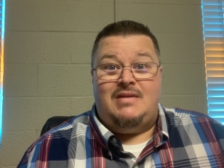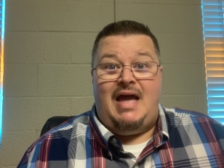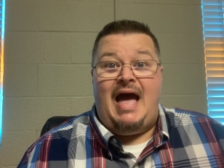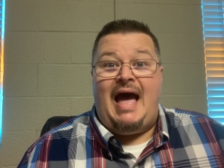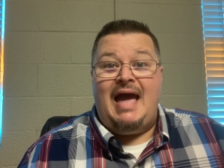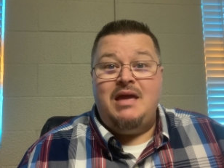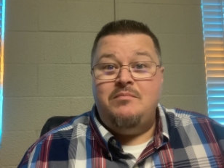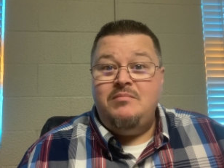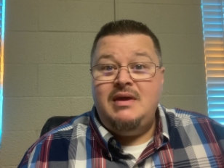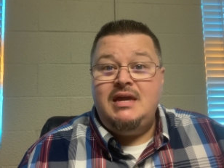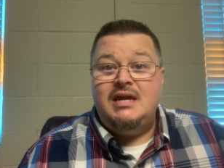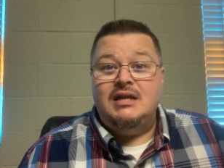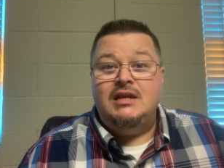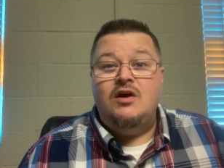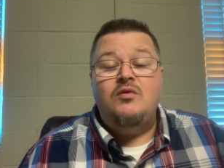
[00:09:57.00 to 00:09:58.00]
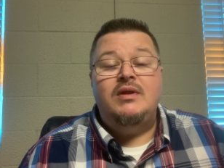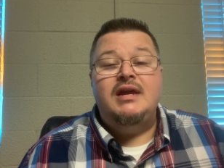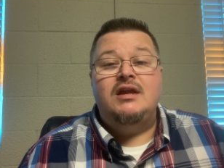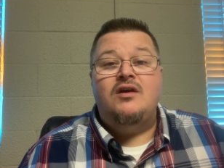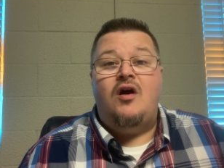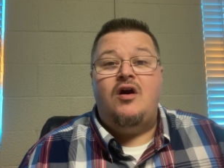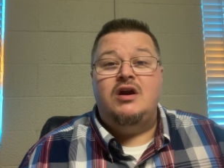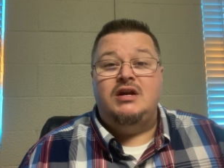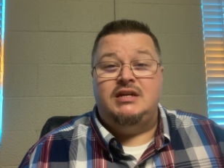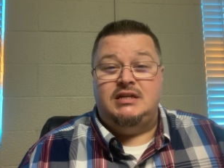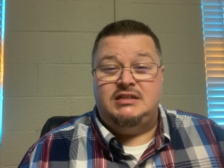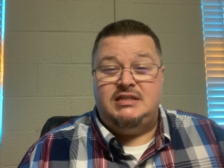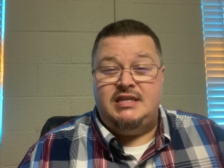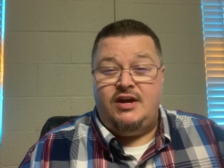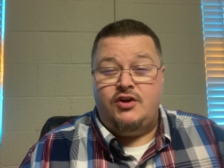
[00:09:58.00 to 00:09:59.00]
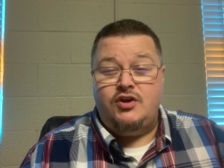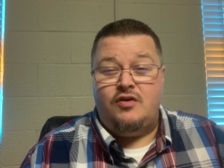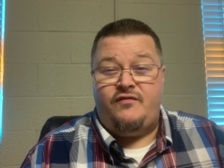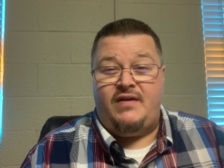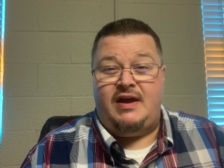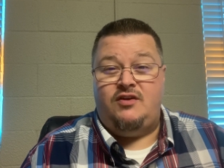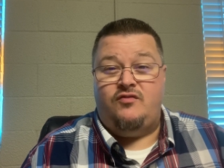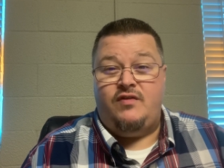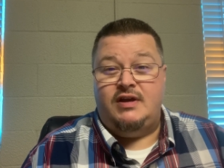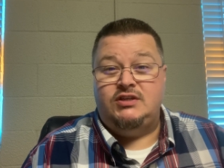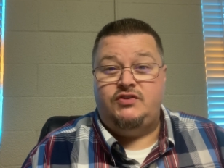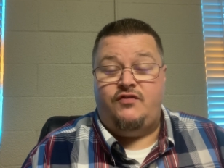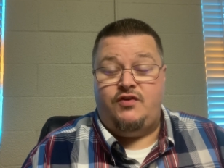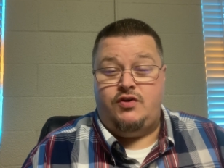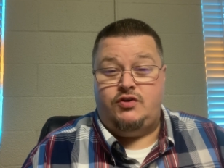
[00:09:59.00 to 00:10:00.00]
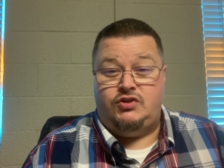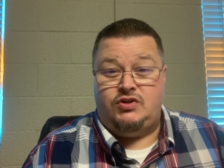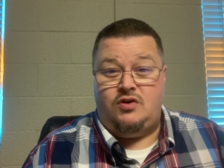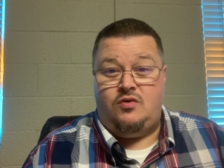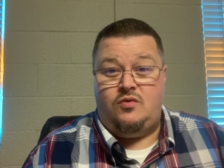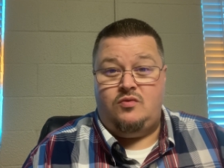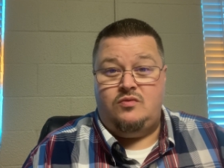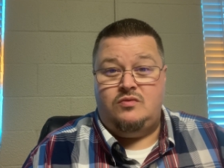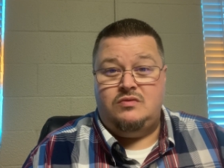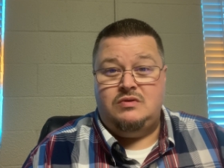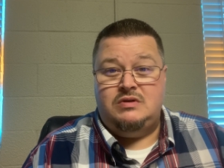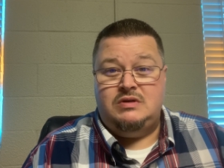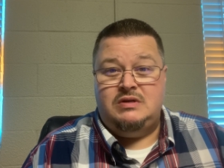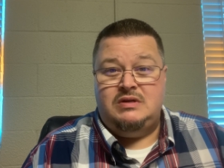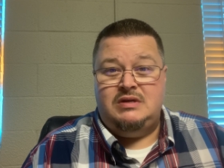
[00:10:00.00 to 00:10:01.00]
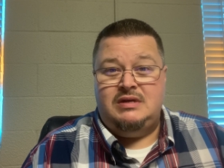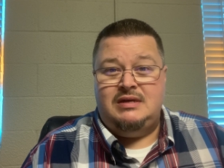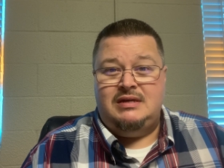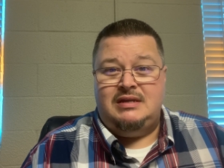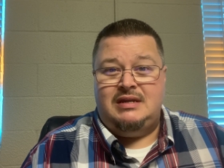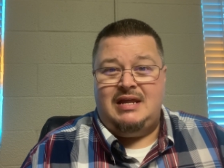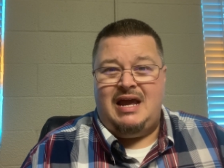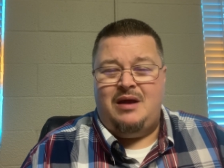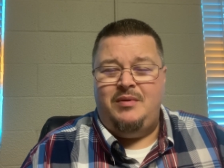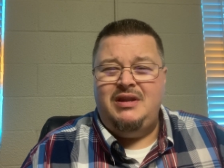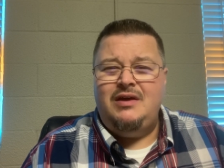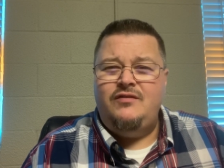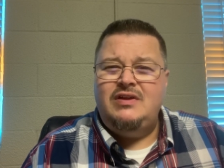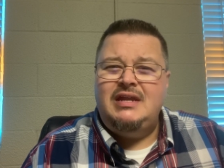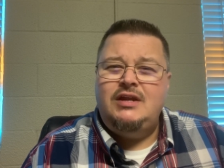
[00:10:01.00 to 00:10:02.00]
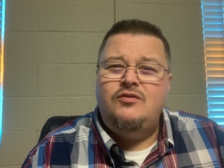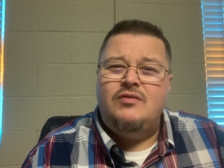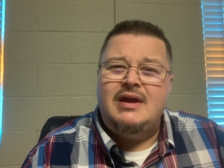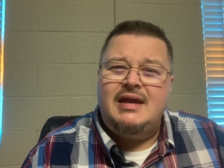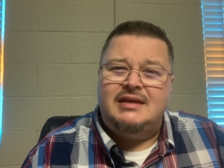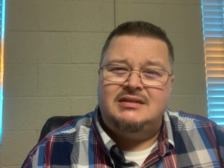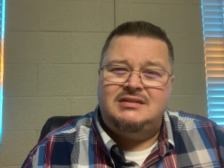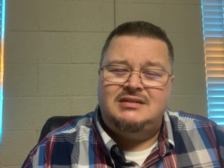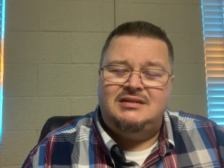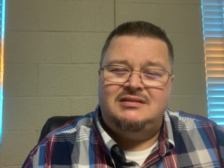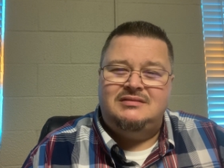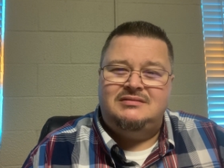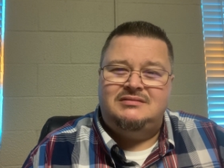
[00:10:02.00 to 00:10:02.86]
I am meek and lowly in heart, and it's there you'll find rest for your soul. How many of you need rest?